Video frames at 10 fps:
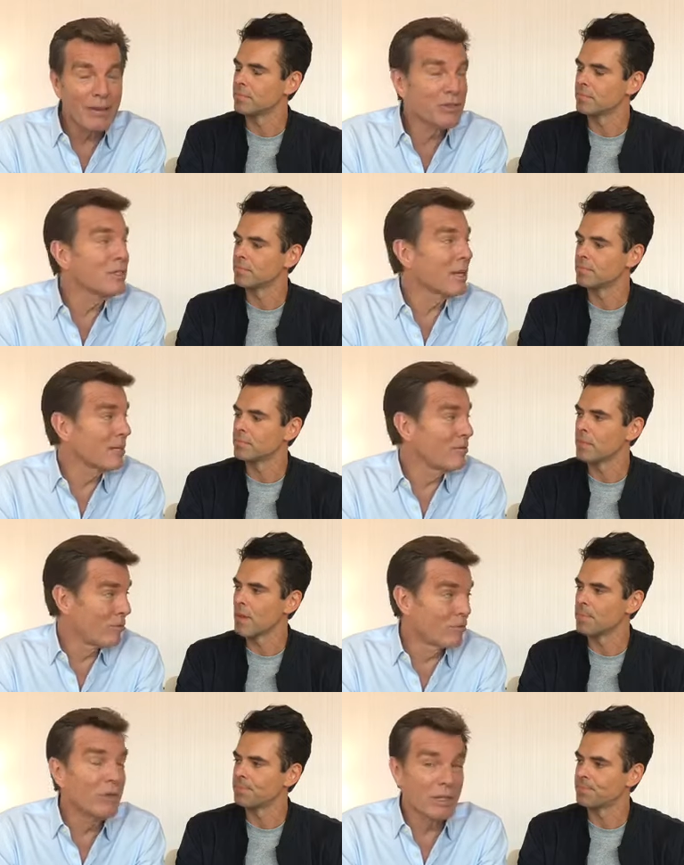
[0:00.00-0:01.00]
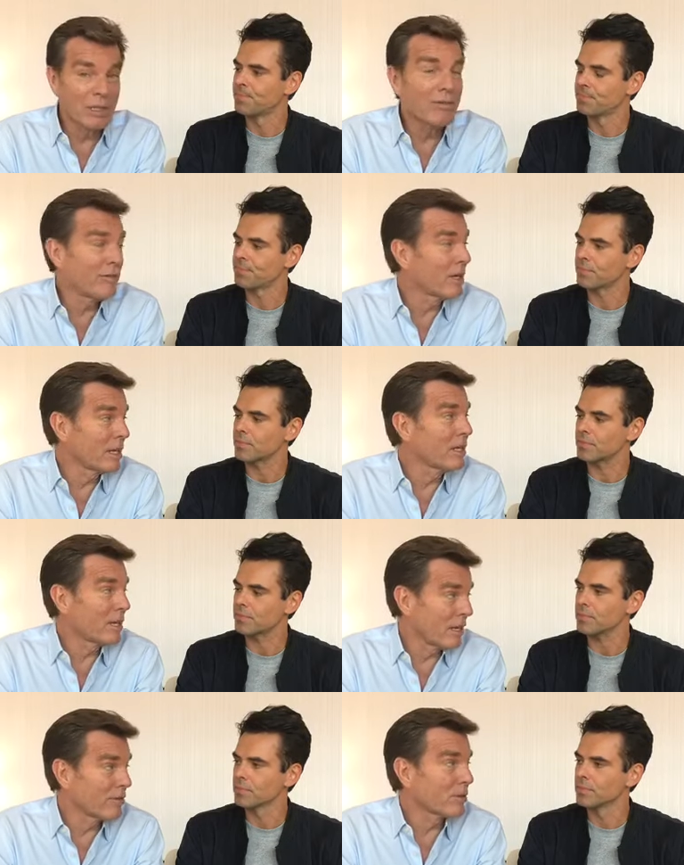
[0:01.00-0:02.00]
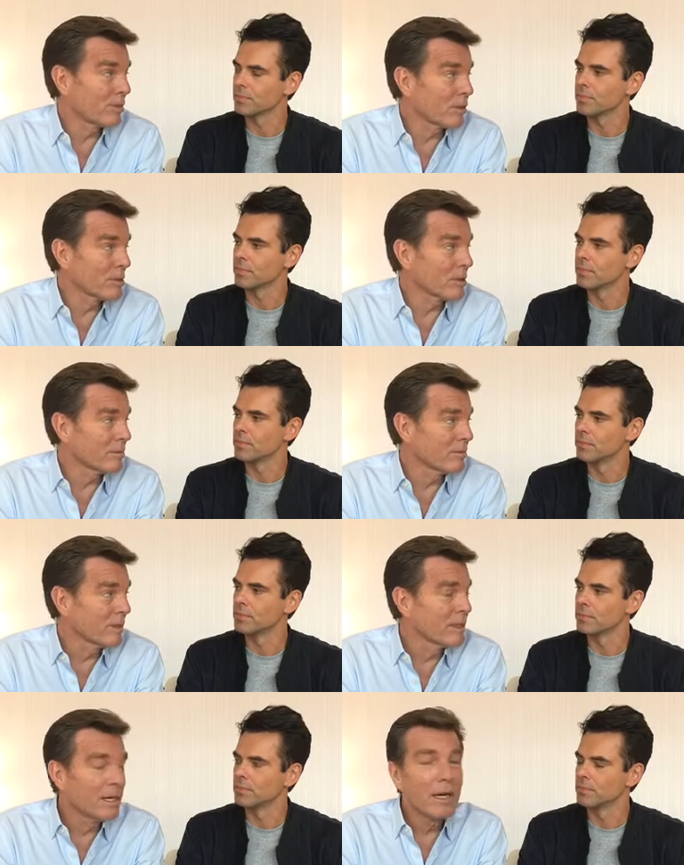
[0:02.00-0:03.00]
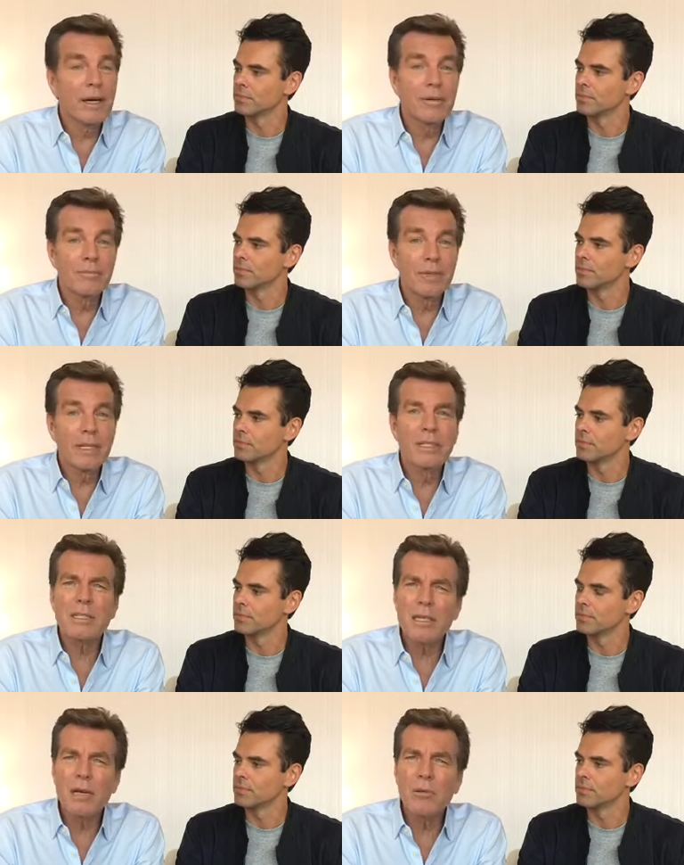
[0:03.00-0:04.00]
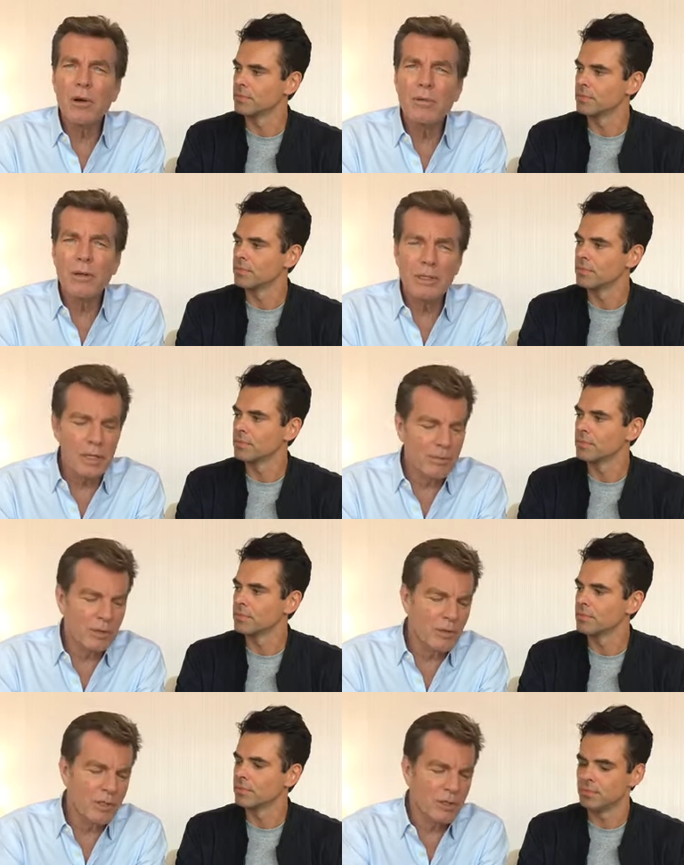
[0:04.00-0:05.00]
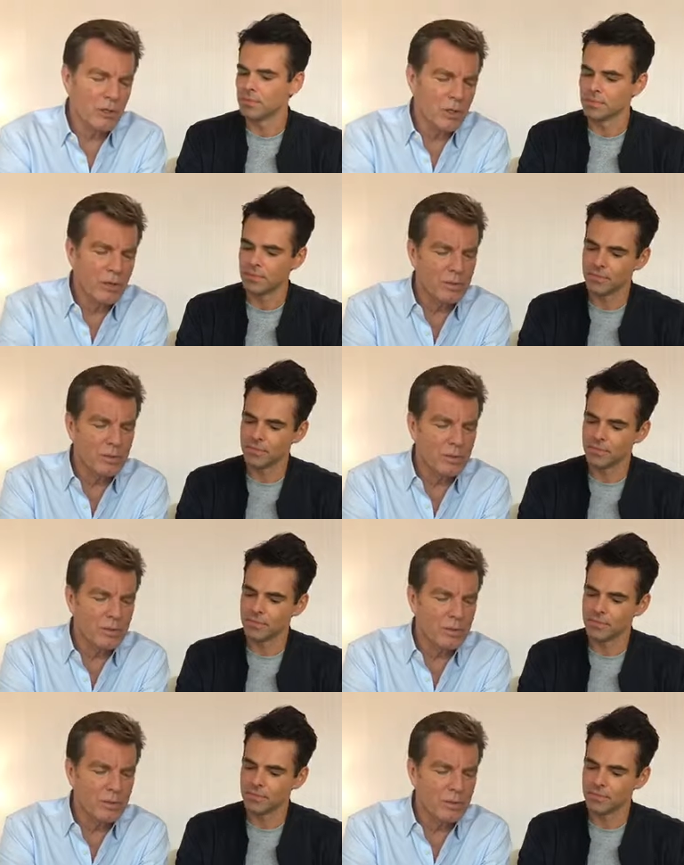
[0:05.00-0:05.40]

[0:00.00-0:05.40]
Speaker 1: She's a really funny, clever person. Um, it doesn't come off all the time when you watch the show.